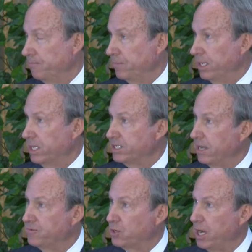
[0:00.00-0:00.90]
as I've
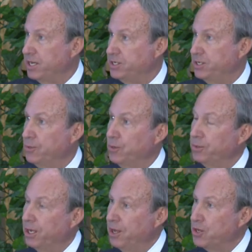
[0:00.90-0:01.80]
tried to
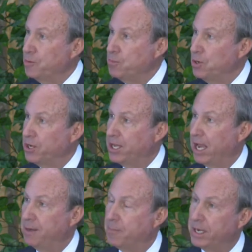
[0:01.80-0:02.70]

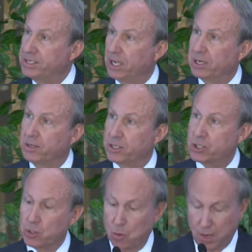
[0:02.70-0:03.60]
communicate by telling this
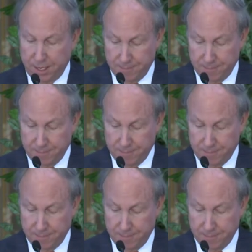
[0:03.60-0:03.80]
story,